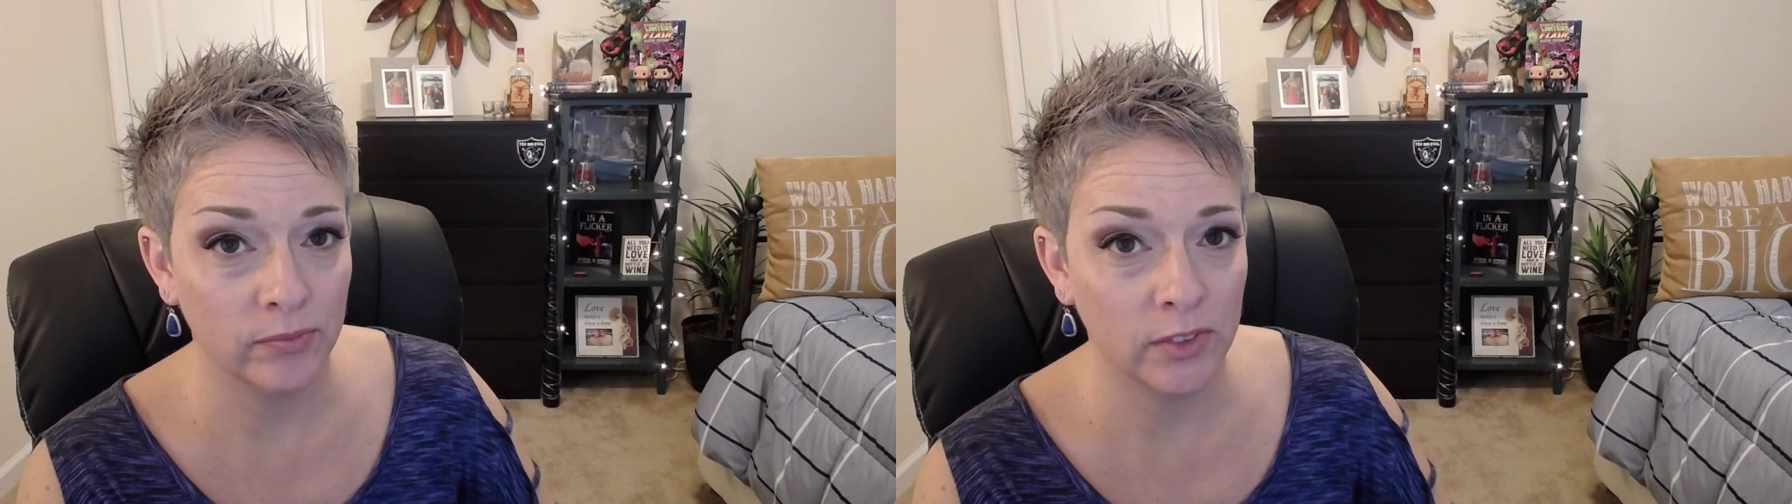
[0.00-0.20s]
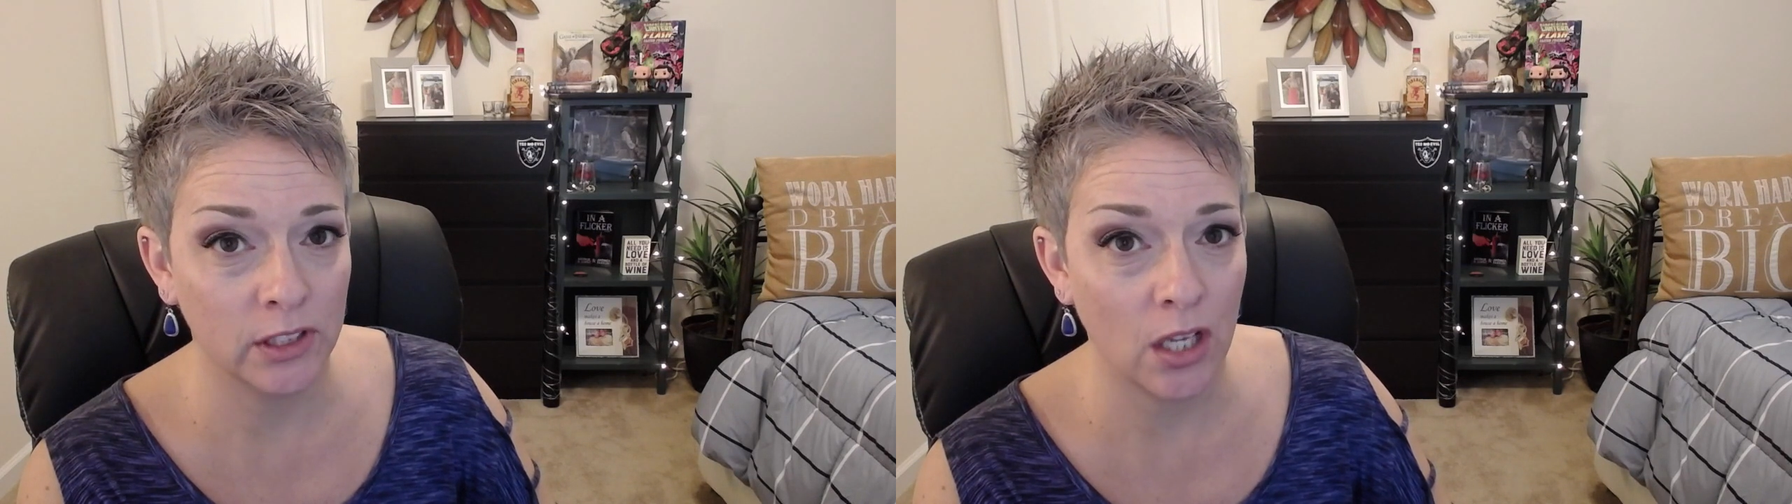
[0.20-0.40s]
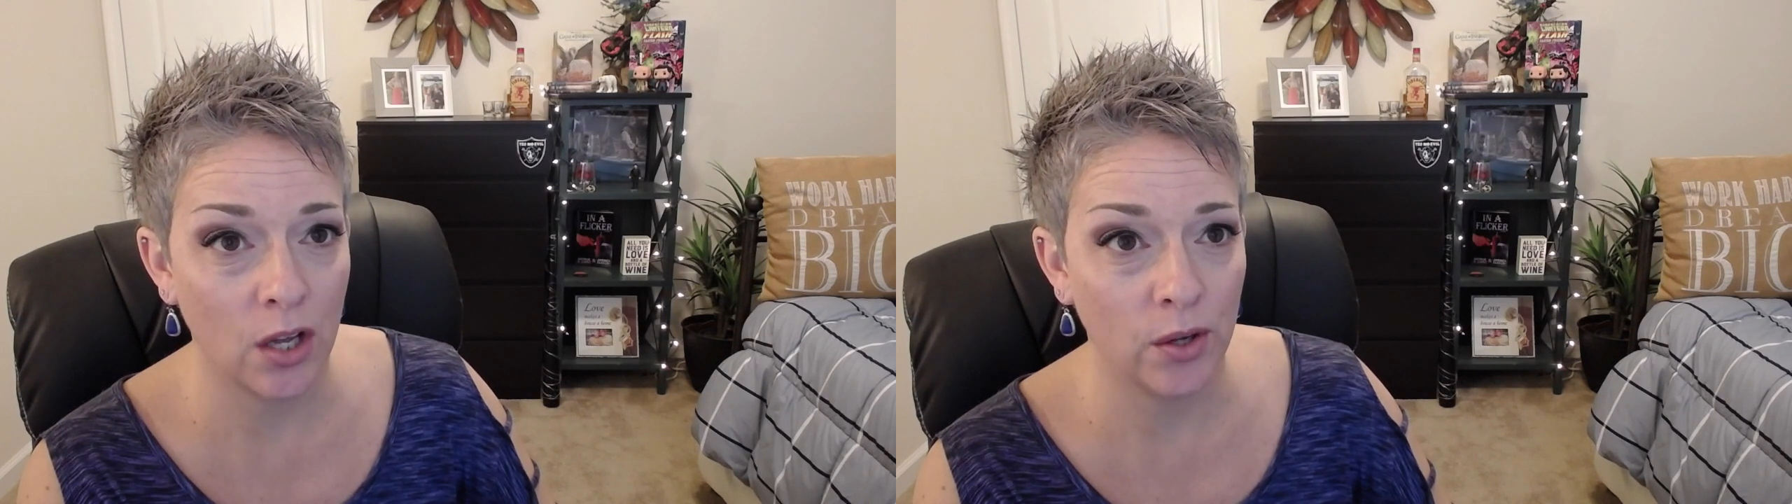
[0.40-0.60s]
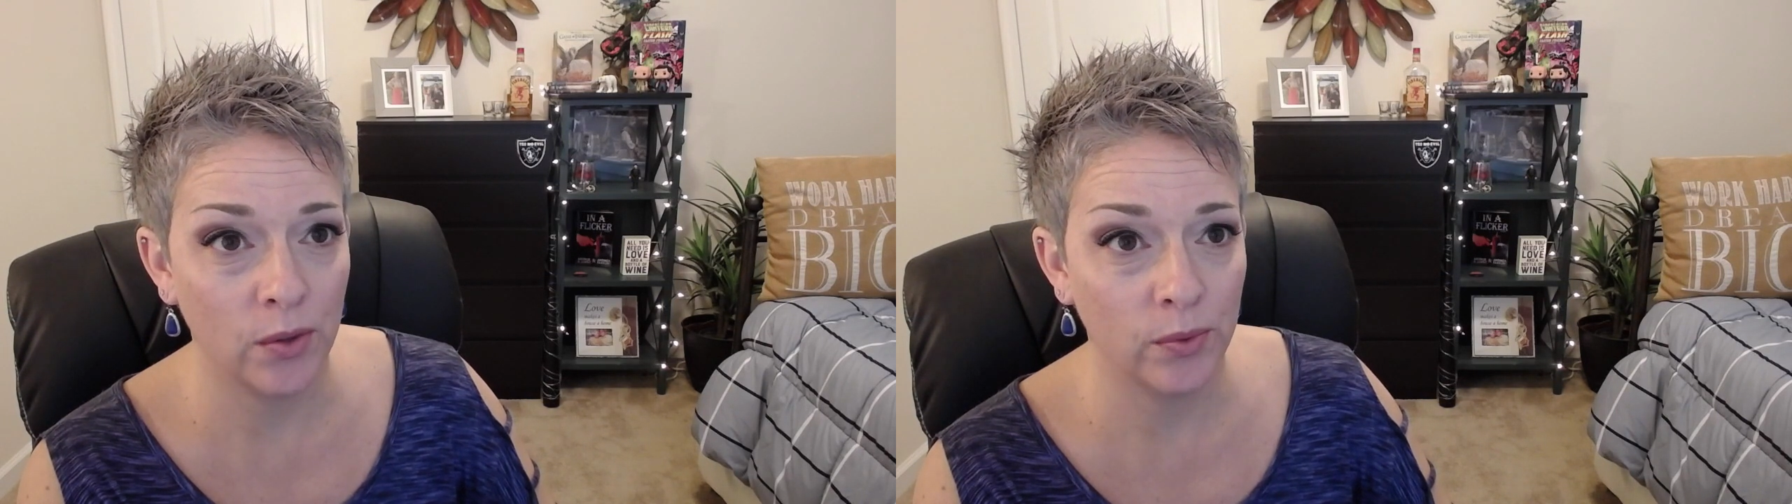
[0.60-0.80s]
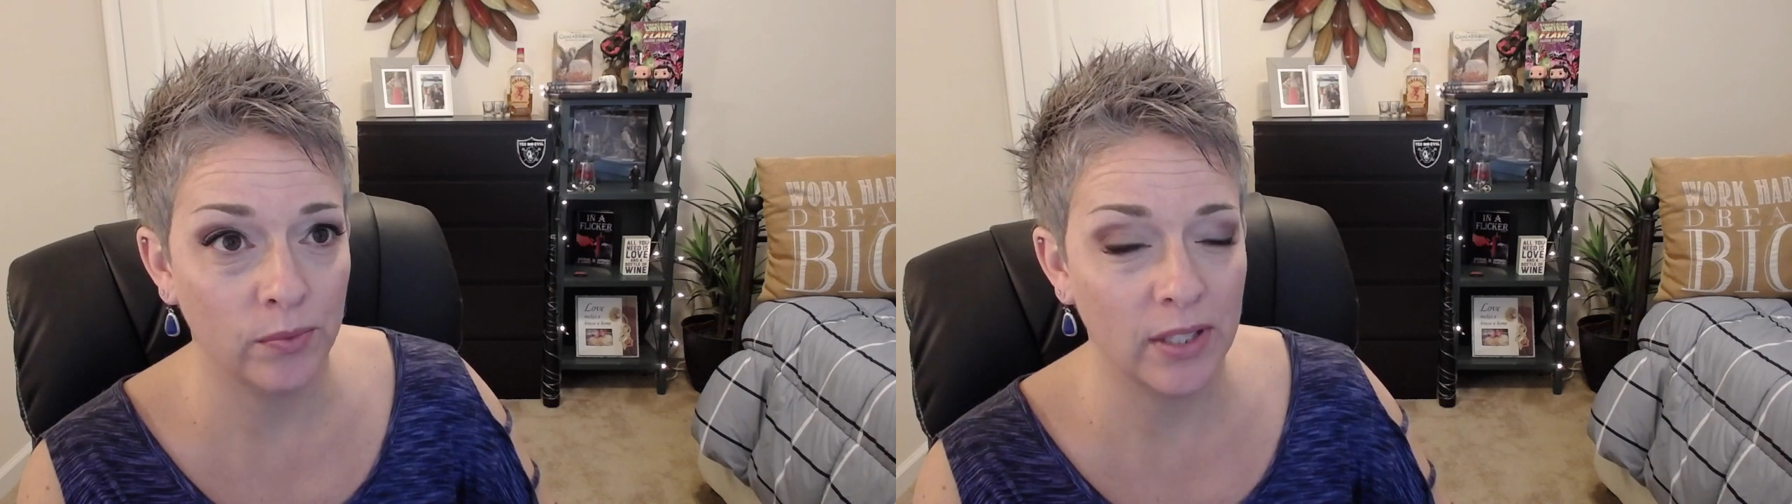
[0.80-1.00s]

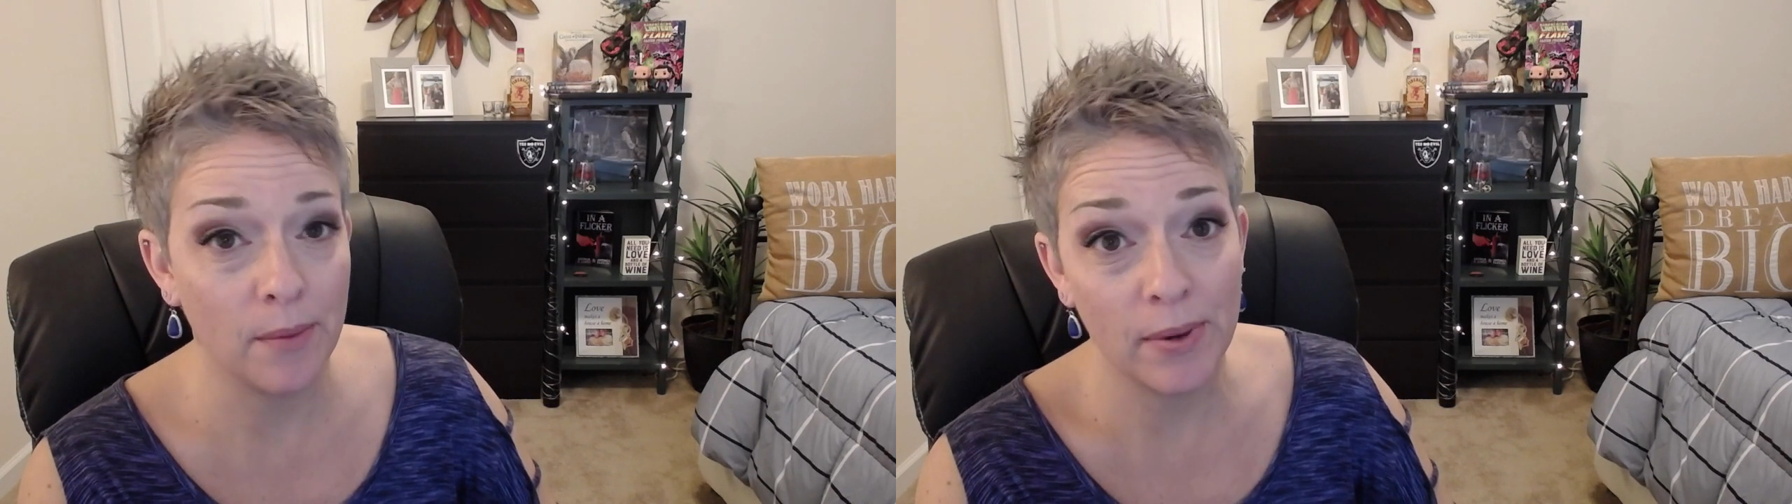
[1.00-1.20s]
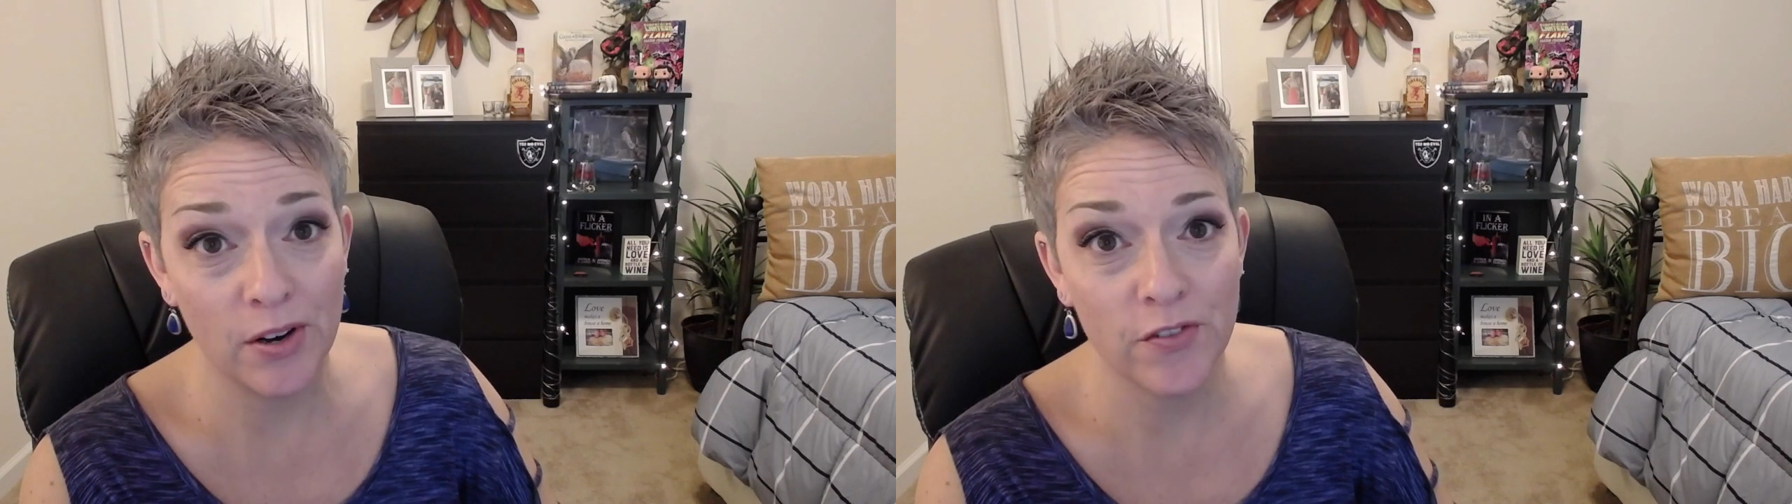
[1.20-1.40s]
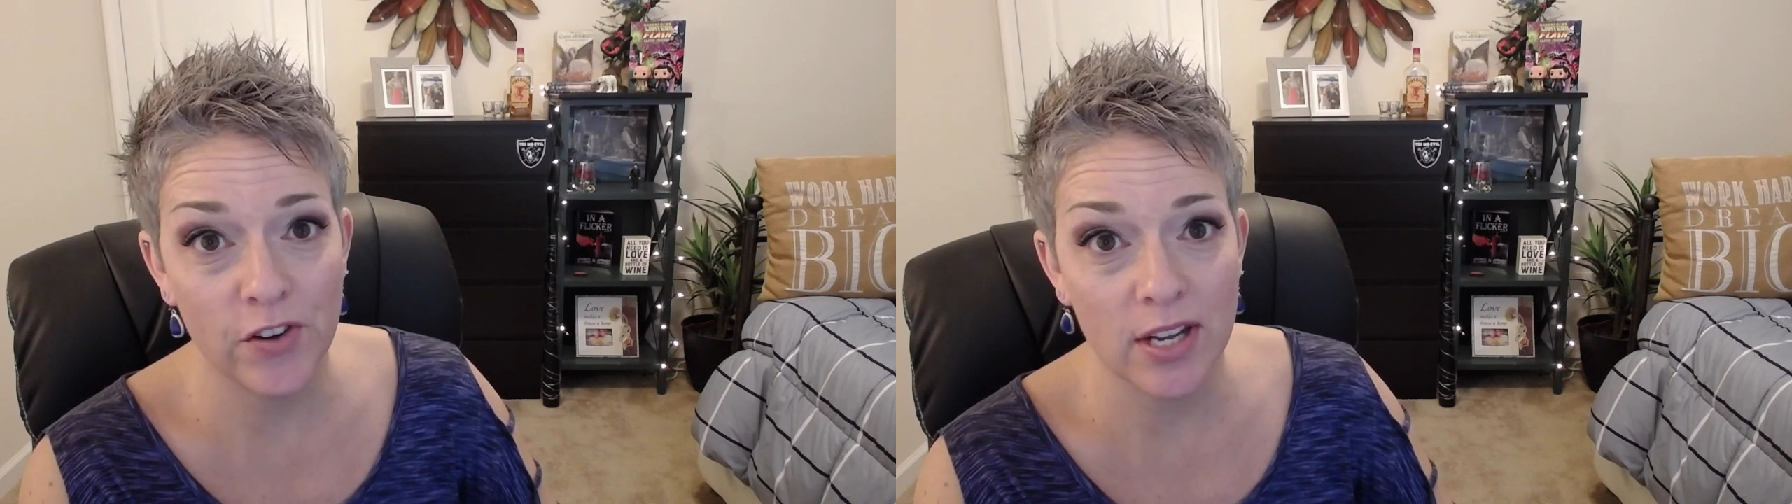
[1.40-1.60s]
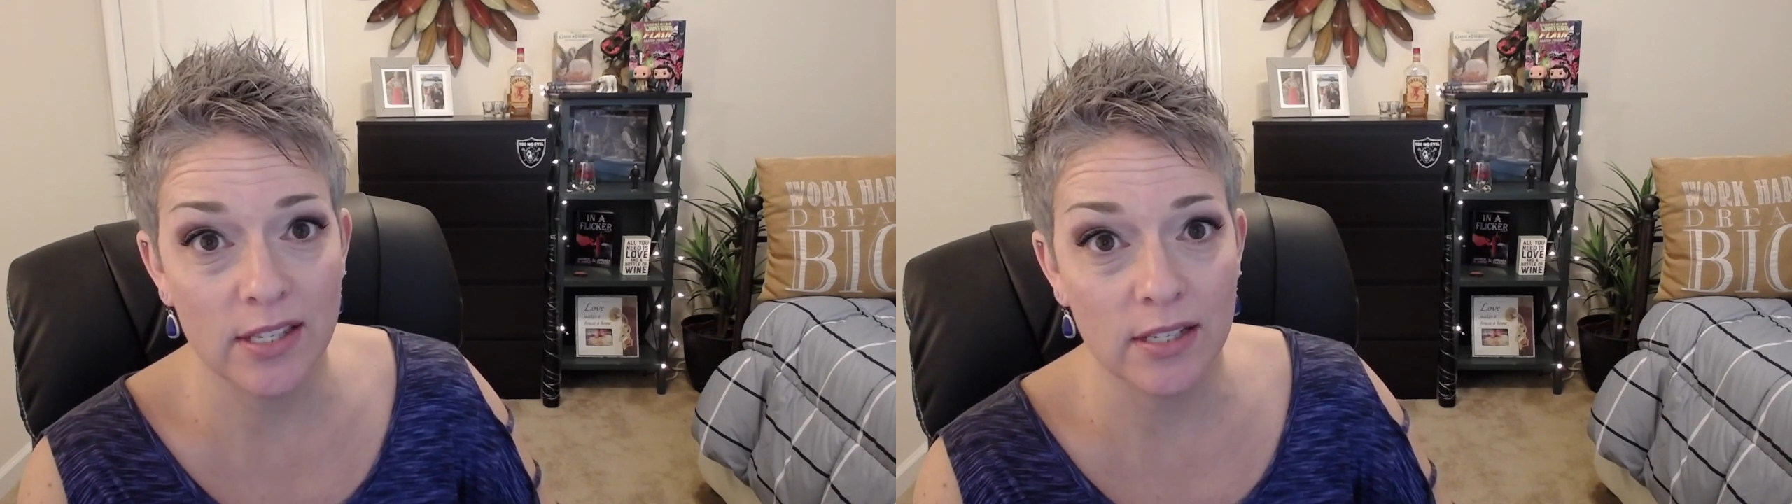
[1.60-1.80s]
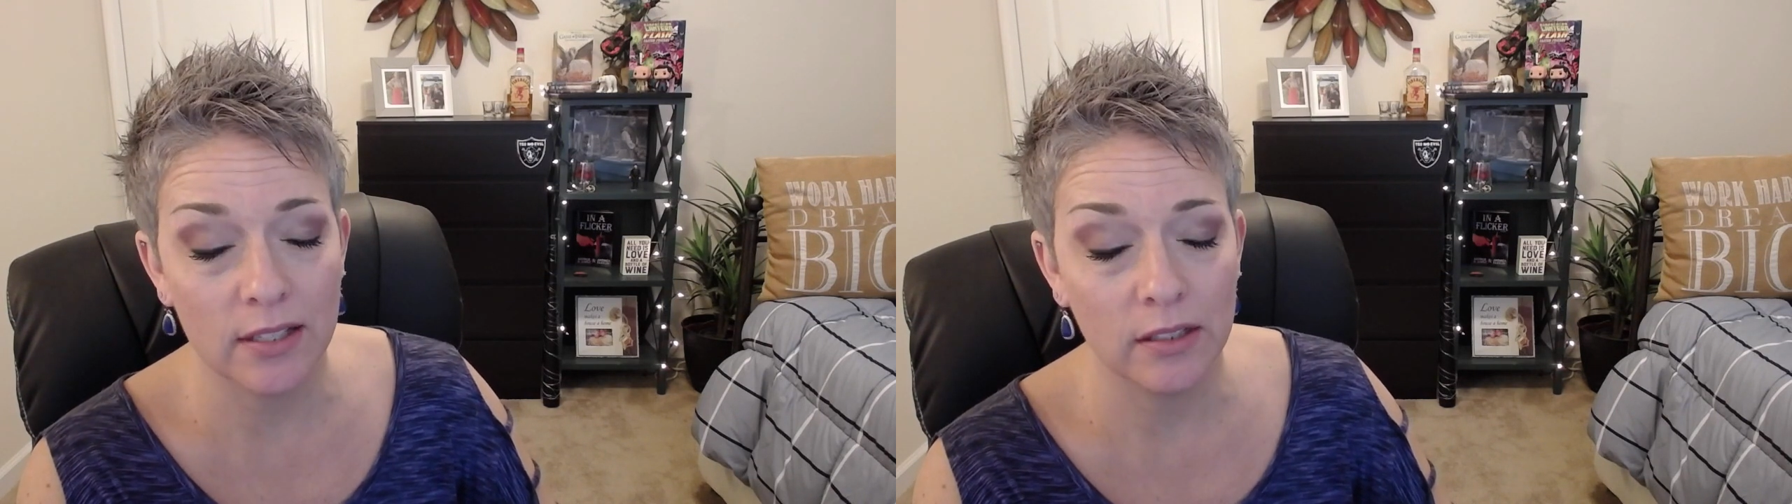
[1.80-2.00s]
So, and I'm
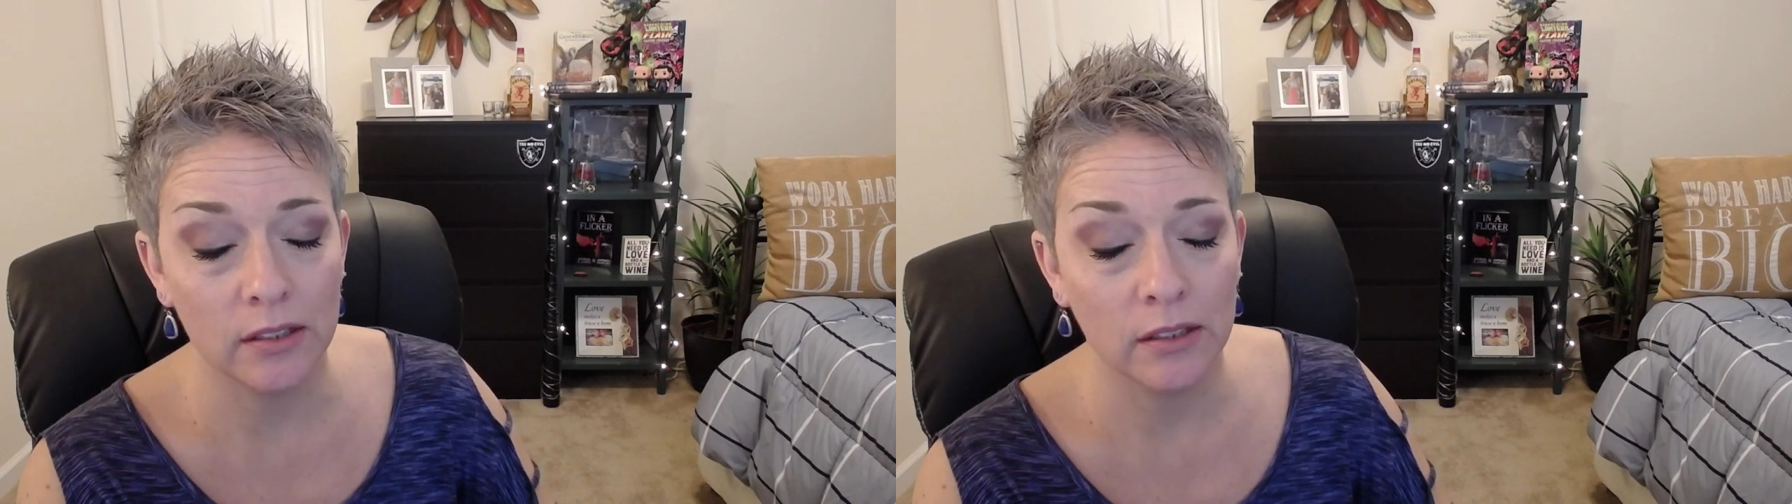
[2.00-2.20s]
paraphrasing,